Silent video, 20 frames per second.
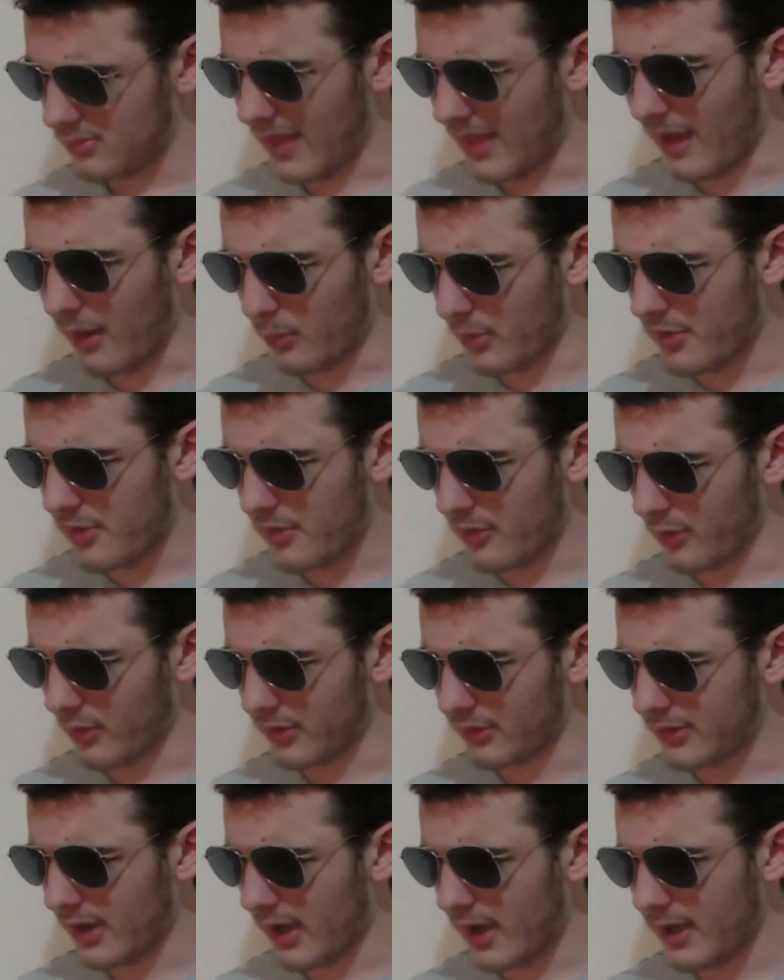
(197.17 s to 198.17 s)
That was your
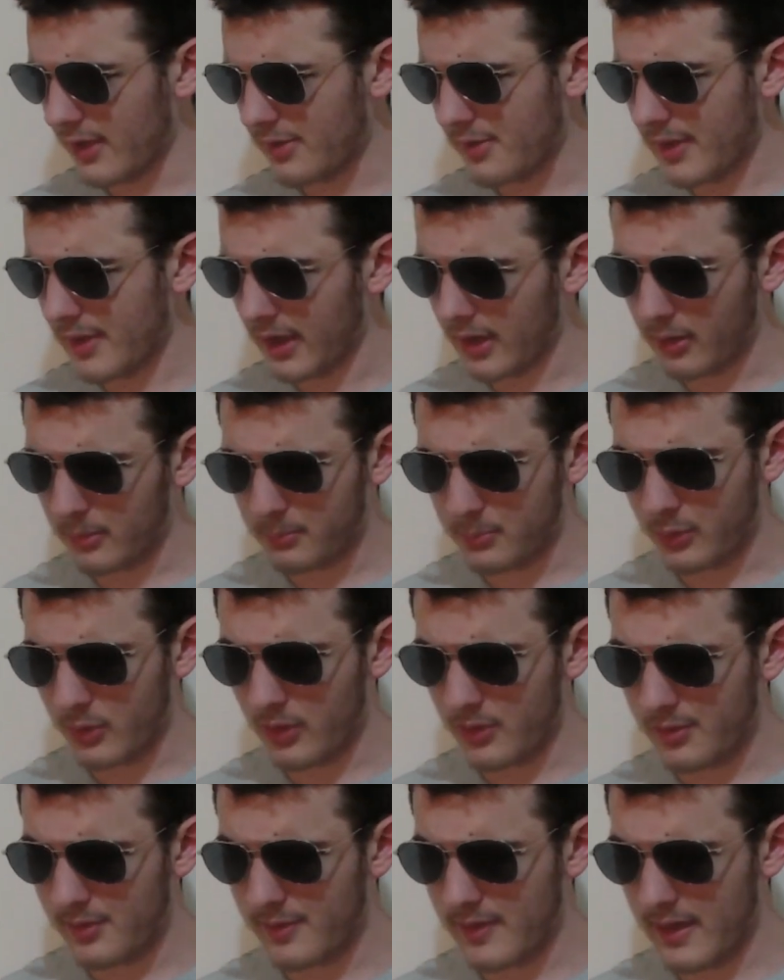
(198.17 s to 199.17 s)
entire setup
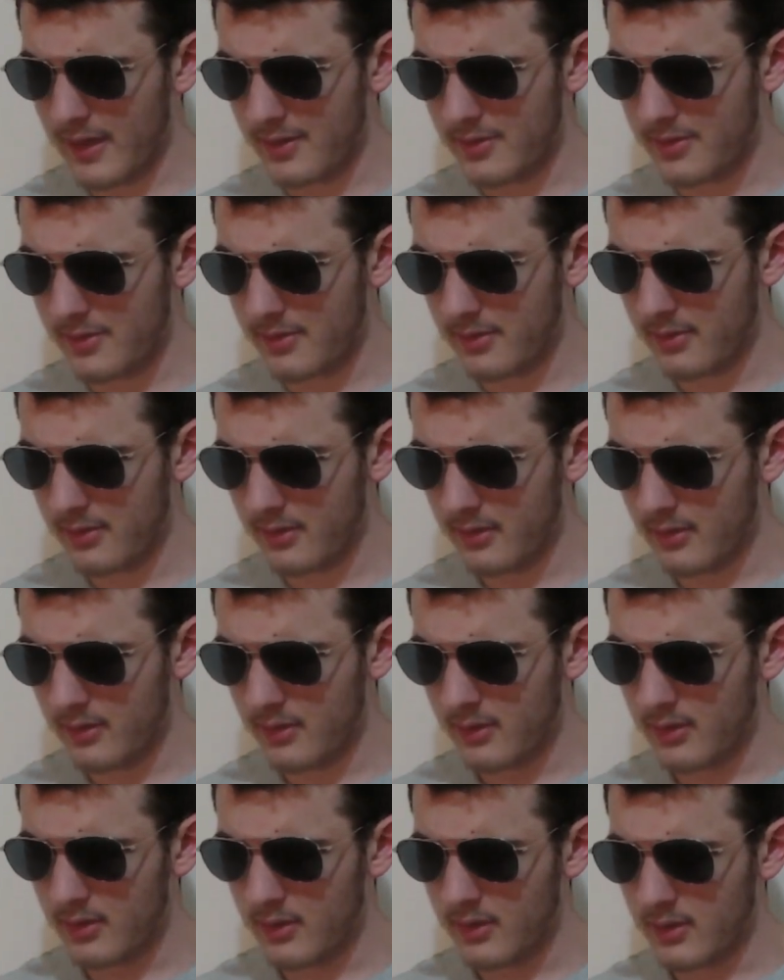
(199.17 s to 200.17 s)
process
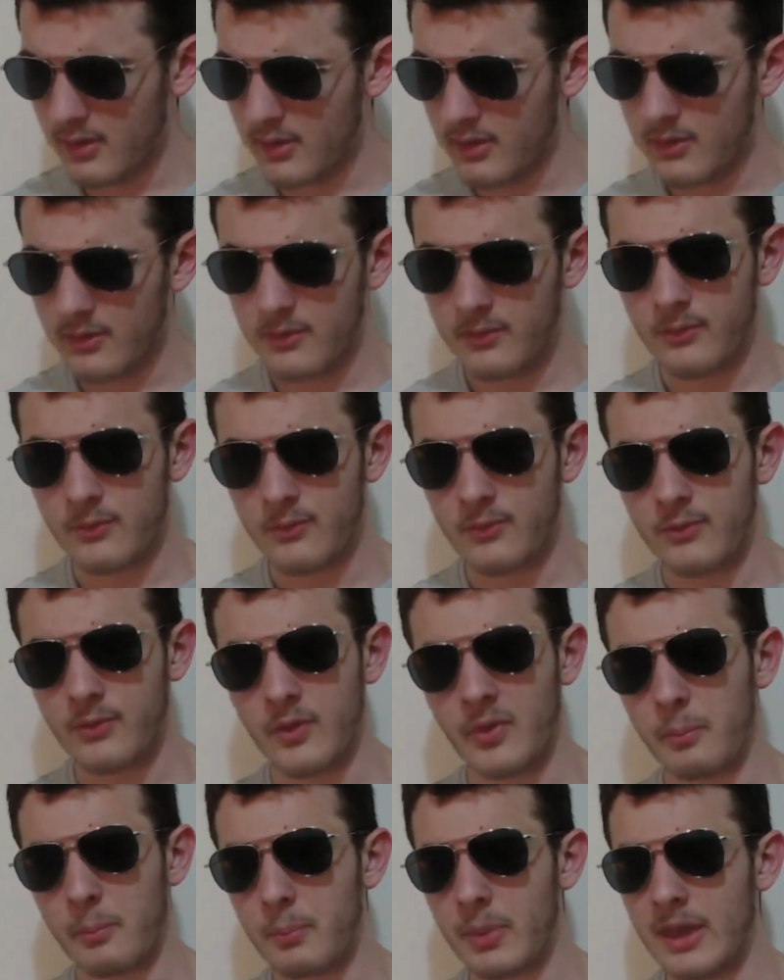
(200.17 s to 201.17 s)

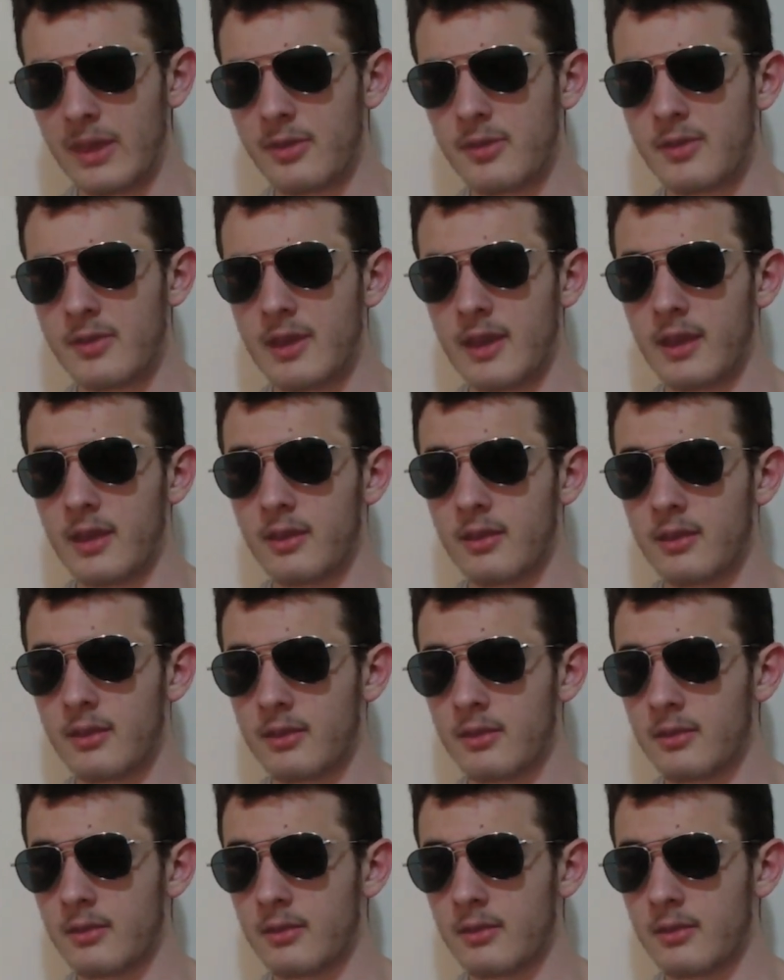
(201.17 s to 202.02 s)
for the PC.